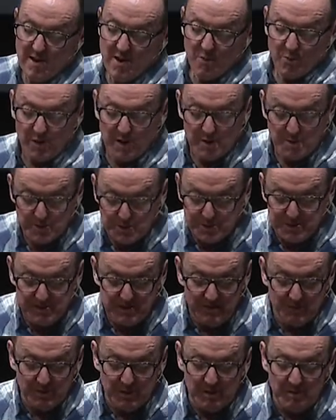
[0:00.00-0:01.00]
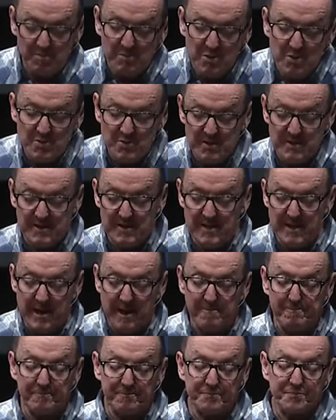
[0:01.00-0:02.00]
We're going to receive communion today.
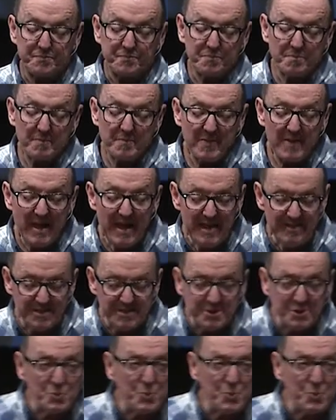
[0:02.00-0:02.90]
And this is